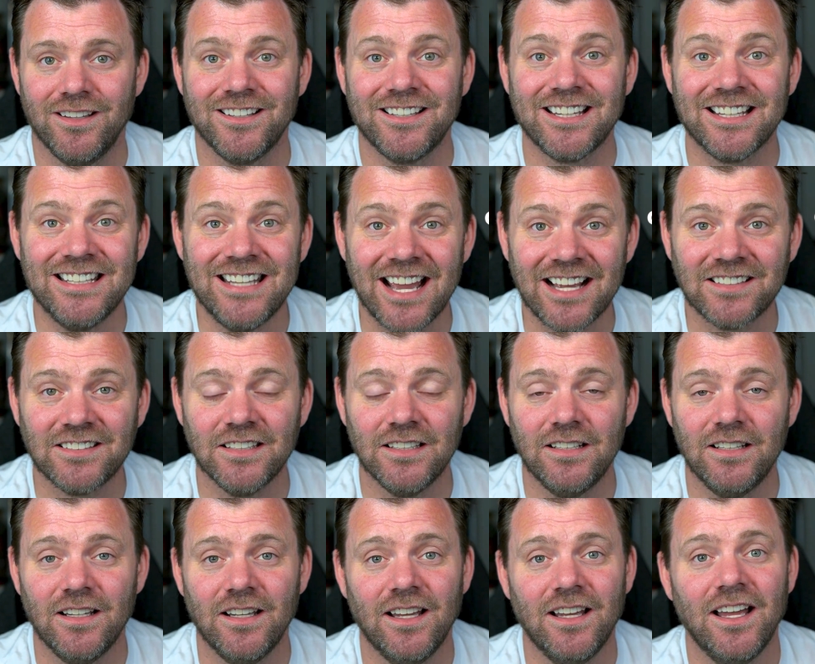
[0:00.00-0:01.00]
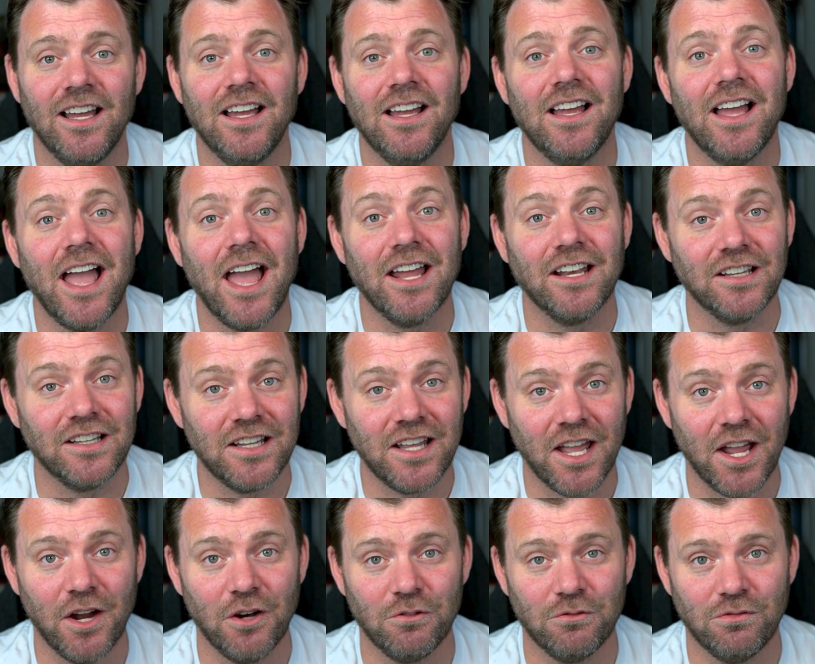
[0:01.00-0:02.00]
connected, and
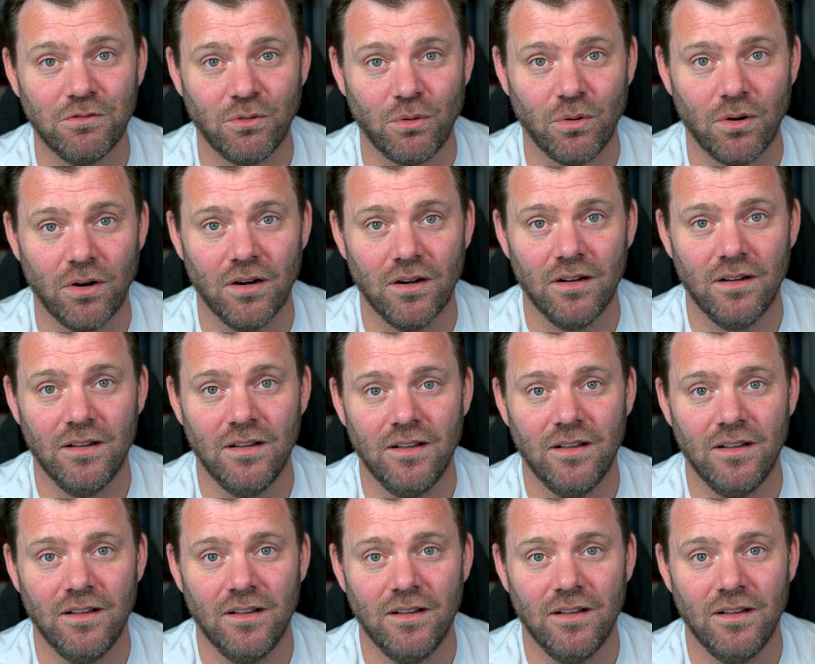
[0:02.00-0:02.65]
cared for,